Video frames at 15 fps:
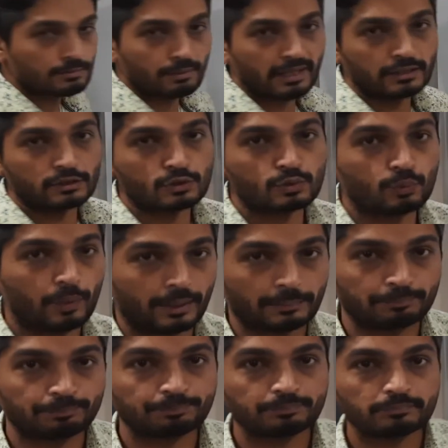minus 1.
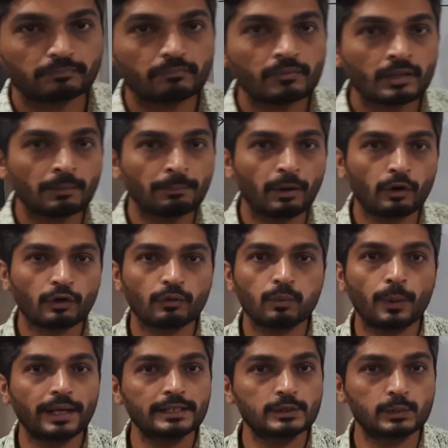Power of
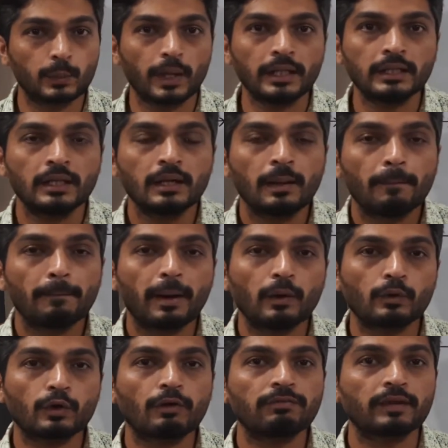y is 1.
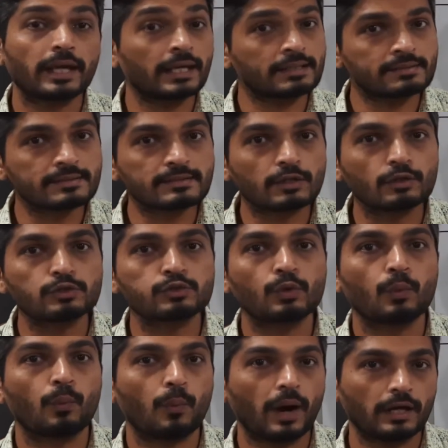Power of x is also
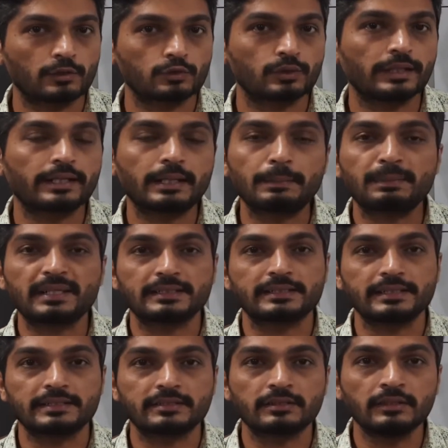1. So it
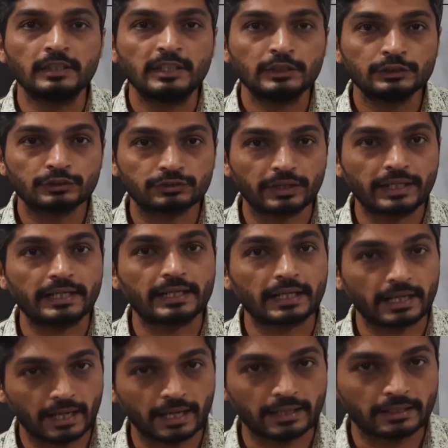represents a straight
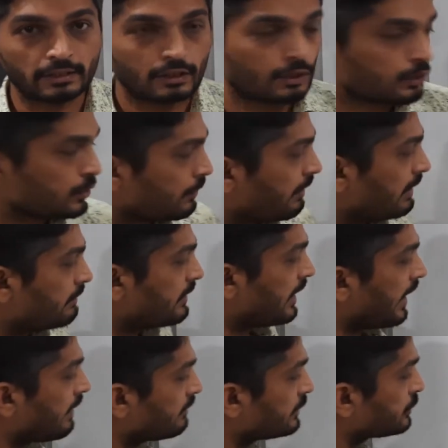line. So when we
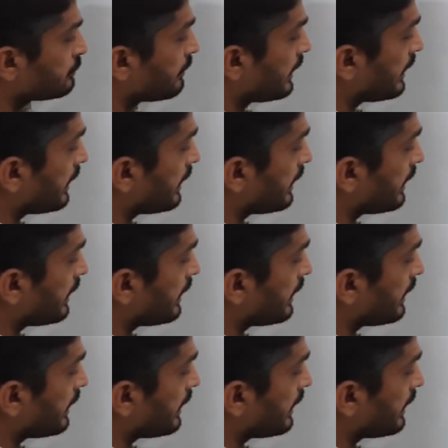have a straight